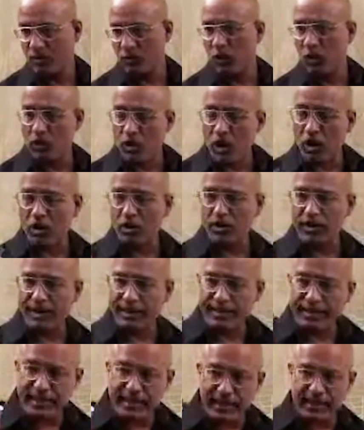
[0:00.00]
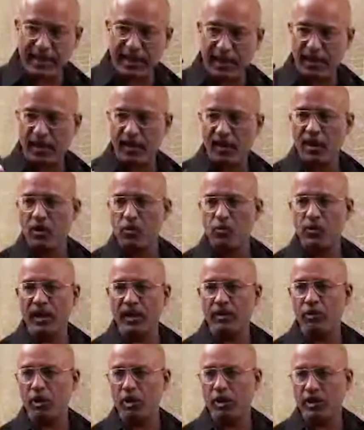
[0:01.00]
We'll talk in detail
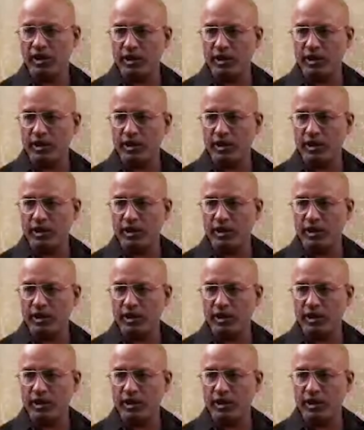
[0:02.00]
when I will